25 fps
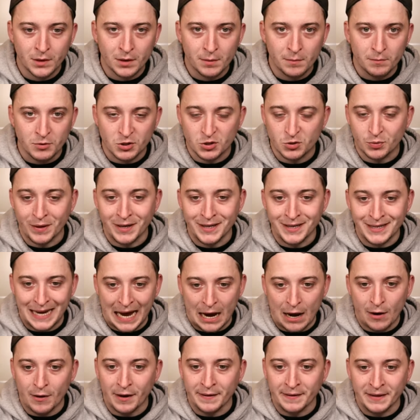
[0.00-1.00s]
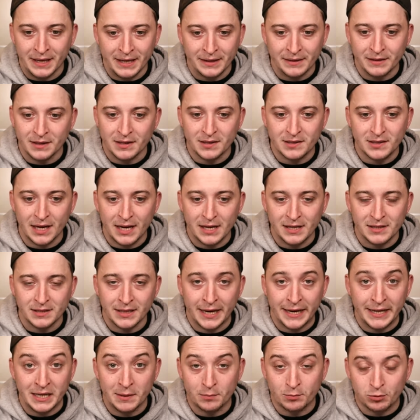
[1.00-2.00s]
between now and the end of the season
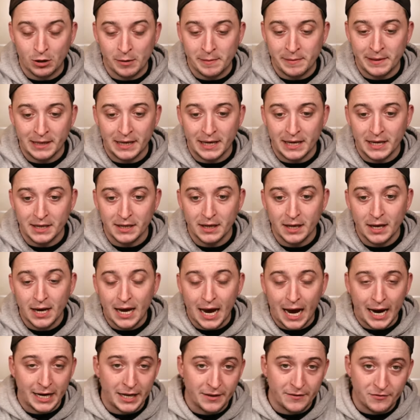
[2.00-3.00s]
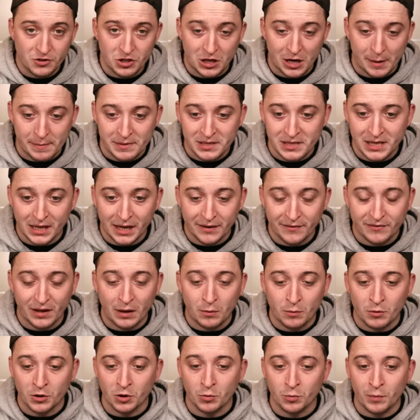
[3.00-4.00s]
in the Premier League and in the Champions League if they
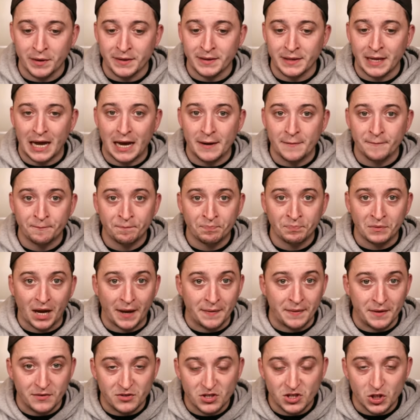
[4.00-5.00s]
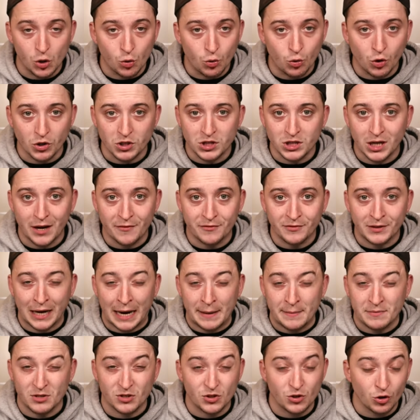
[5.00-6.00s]
want to win that. And they've still got tough
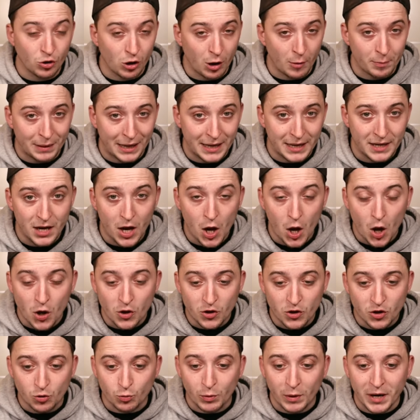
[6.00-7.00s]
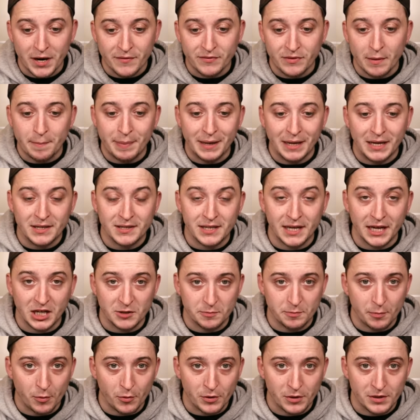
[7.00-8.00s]
games, still got to play three of the big six
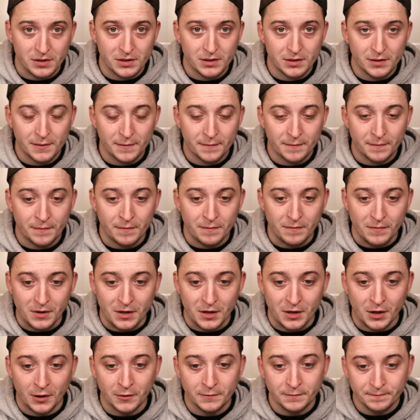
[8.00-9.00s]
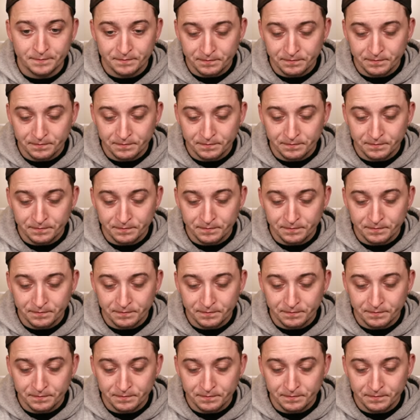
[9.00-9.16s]
boys, you know.